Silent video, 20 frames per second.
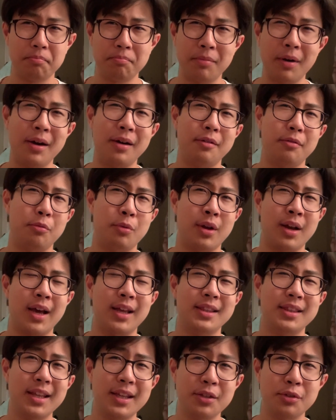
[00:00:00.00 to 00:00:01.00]
But when I
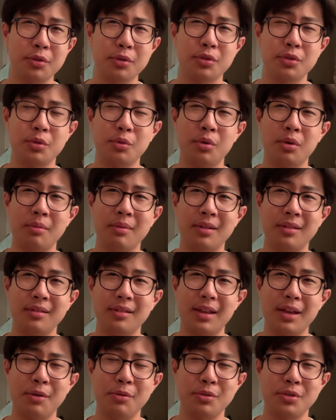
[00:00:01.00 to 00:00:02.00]
did talk to a
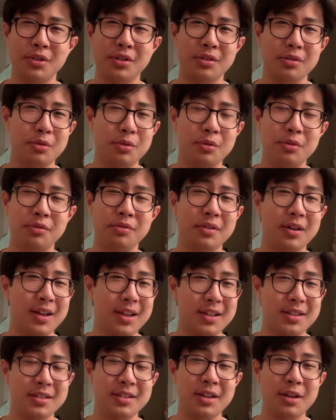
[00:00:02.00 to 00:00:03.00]
woman, it was all
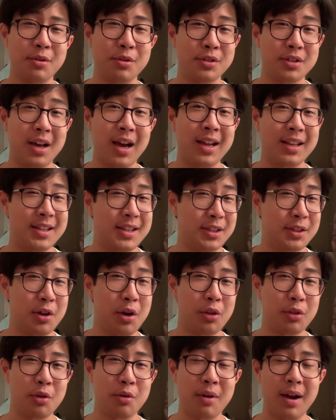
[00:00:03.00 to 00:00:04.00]
fucking serious. I did
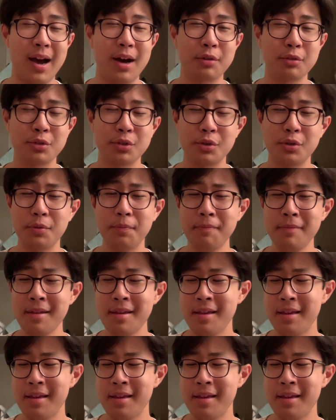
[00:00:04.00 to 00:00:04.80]
not know how to.